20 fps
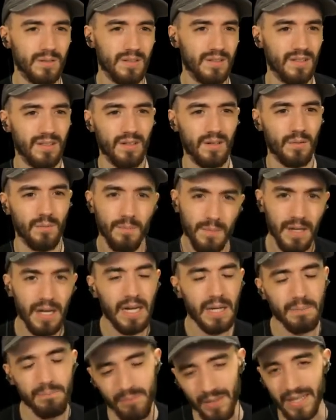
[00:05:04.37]
the, you know,
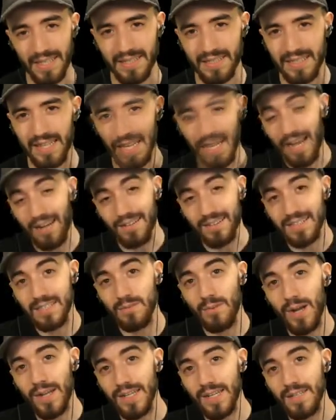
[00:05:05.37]
base game. I don't see
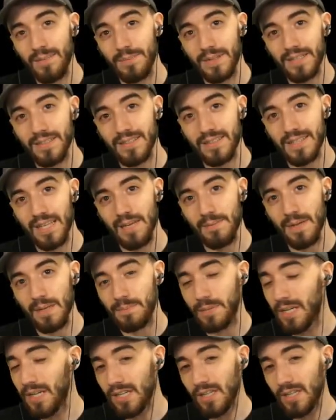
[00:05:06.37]
why not you pick this game up.